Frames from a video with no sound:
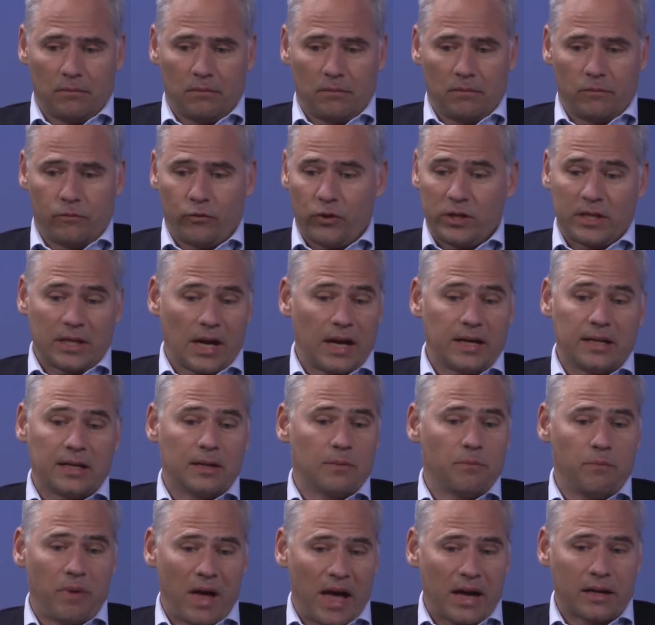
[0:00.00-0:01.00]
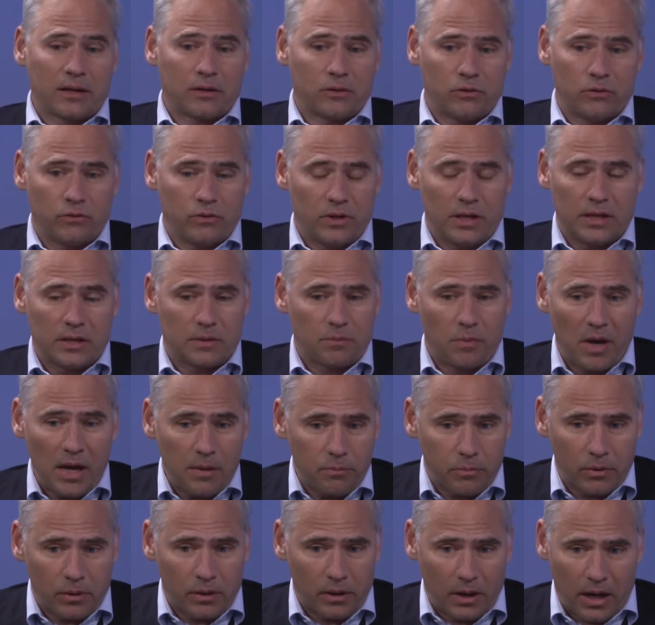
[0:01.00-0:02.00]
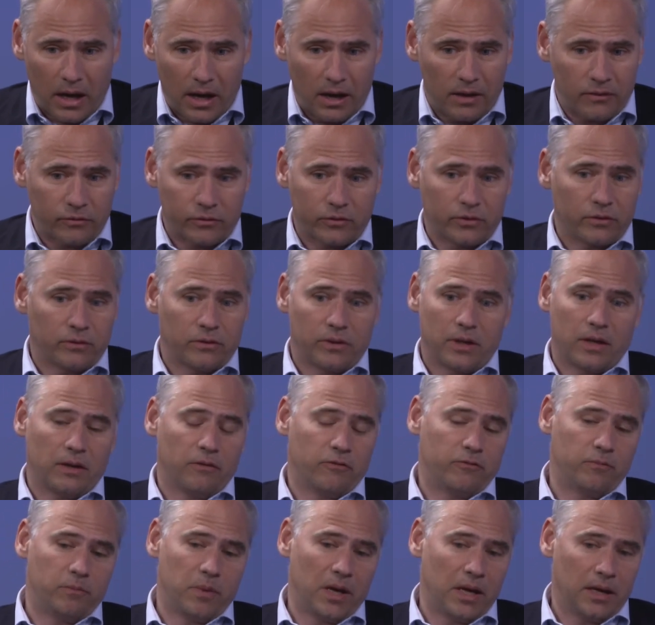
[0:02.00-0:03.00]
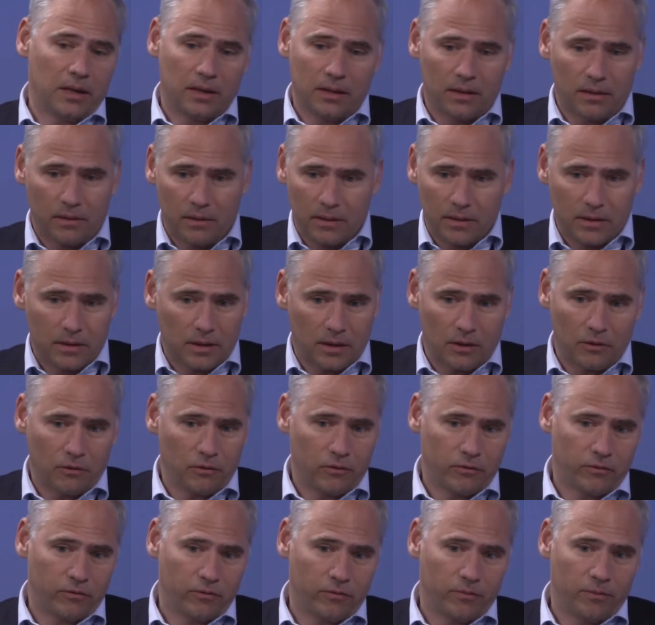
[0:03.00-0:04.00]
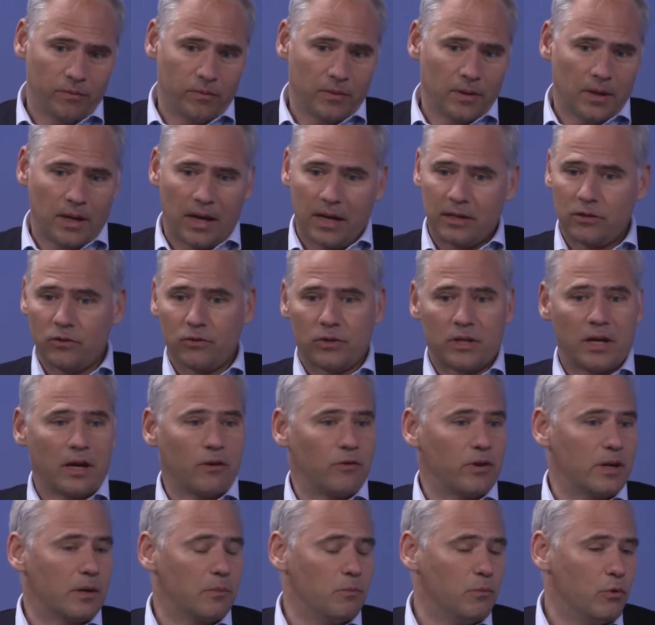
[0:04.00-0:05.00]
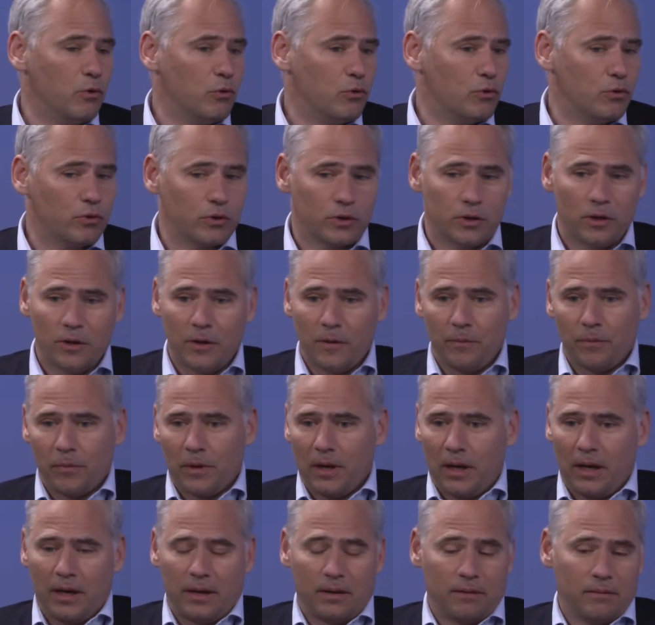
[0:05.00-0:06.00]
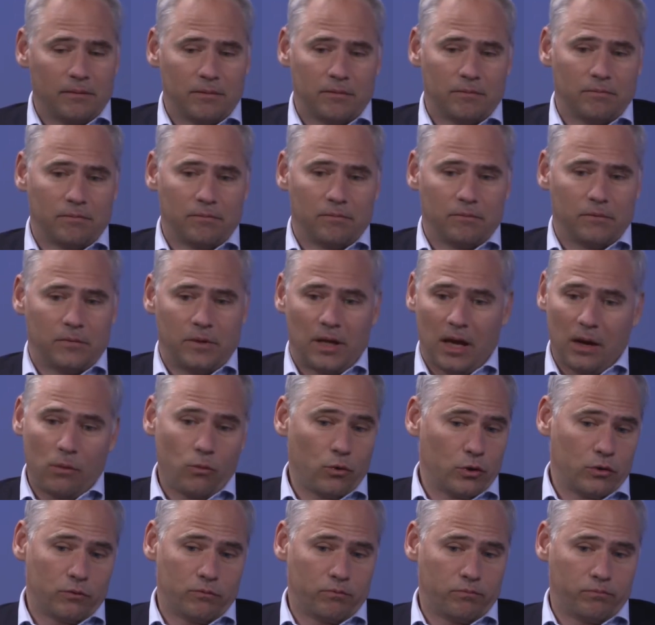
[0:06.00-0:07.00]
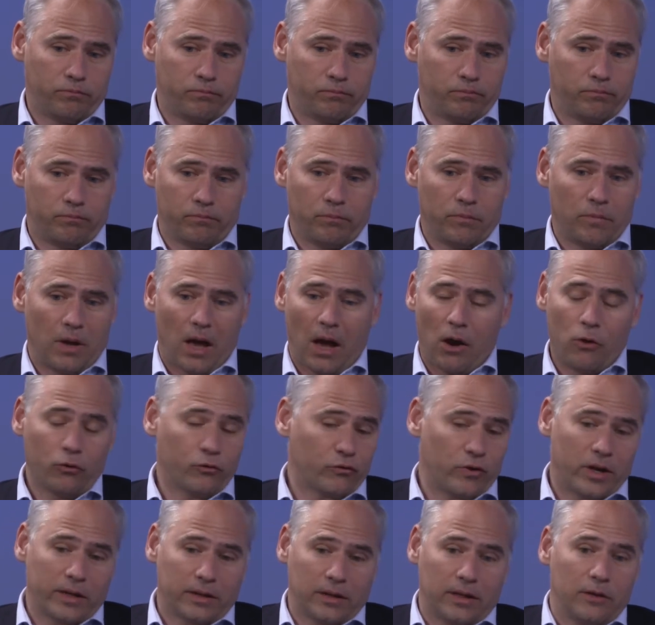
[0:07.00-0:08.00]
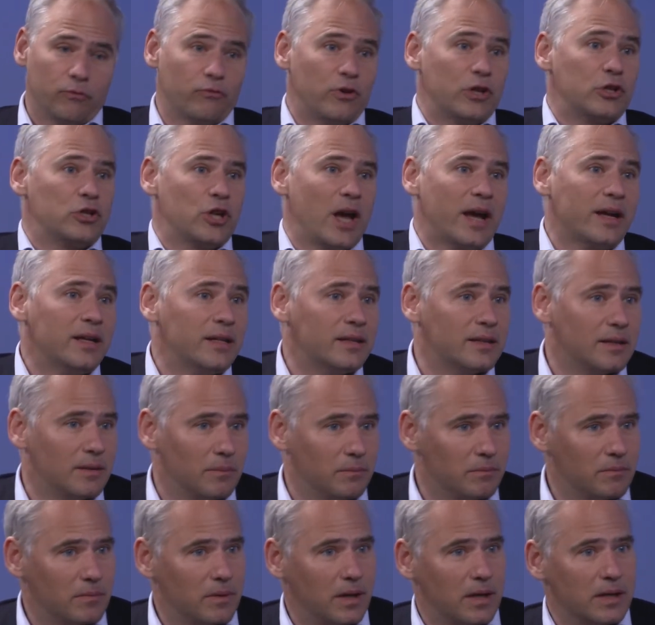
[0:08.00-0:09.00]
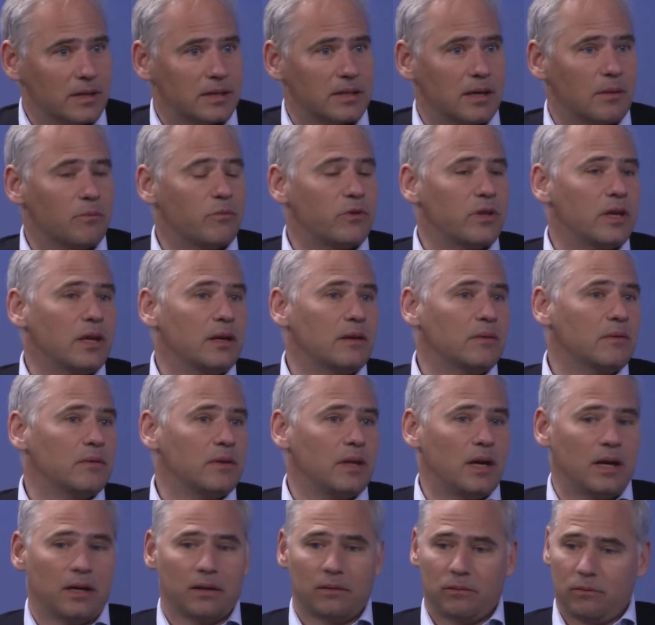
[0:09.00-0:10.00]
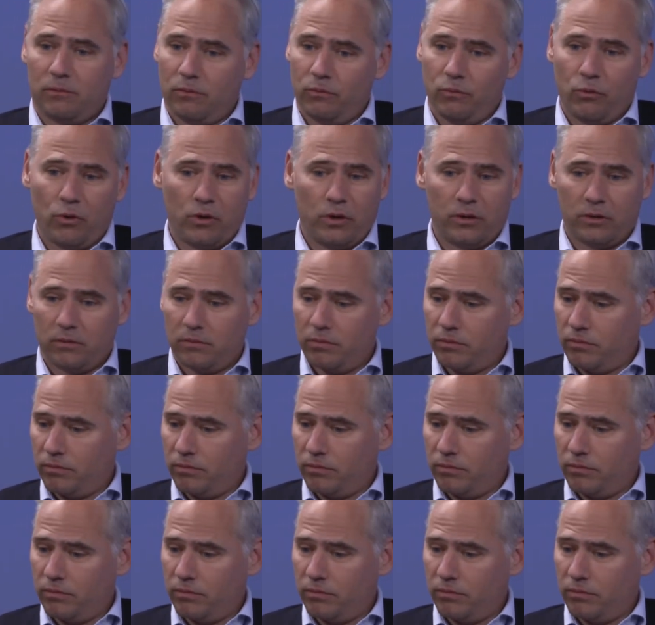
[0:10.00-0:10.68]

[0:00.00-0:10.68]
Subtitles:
recited back to these people after they have been in this kind of esoteric mood, and they would outrightly reject them as something that would